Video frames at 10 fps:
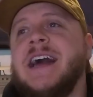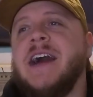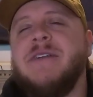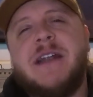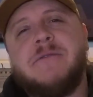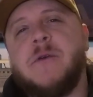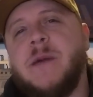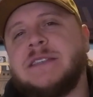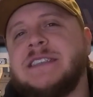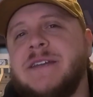I've had it for
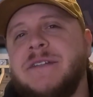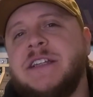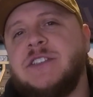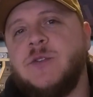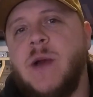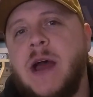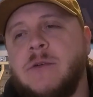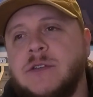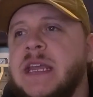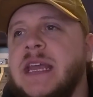about 72
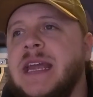hours.